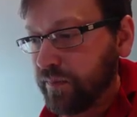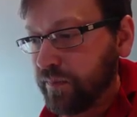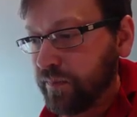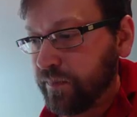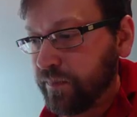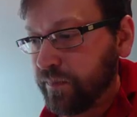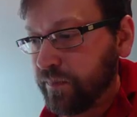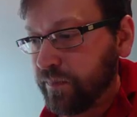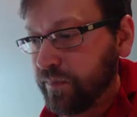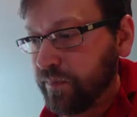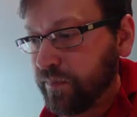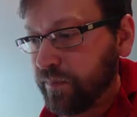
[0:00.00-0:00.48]

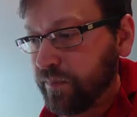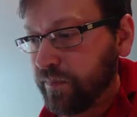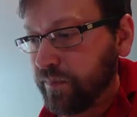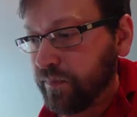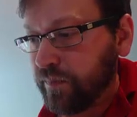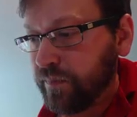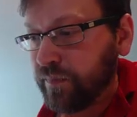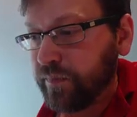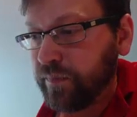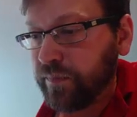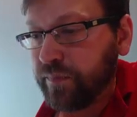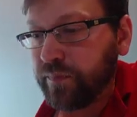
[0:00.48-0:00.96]

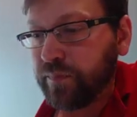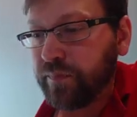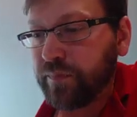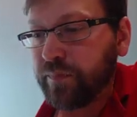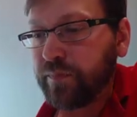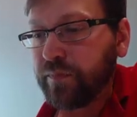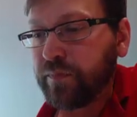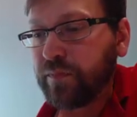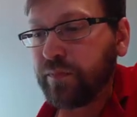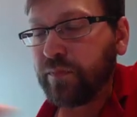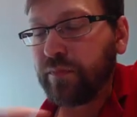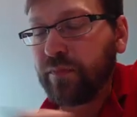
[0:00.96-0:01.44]

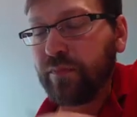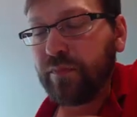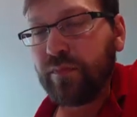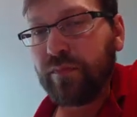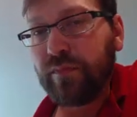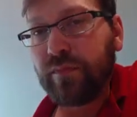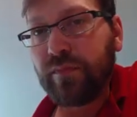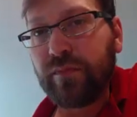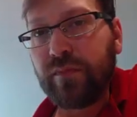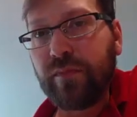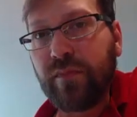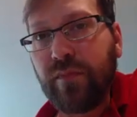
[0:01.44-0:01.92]

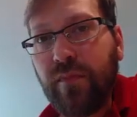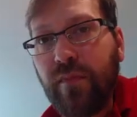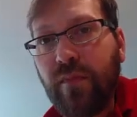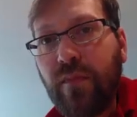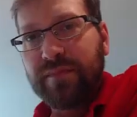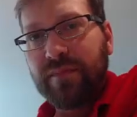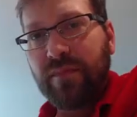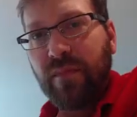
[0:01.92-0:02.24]
(silence)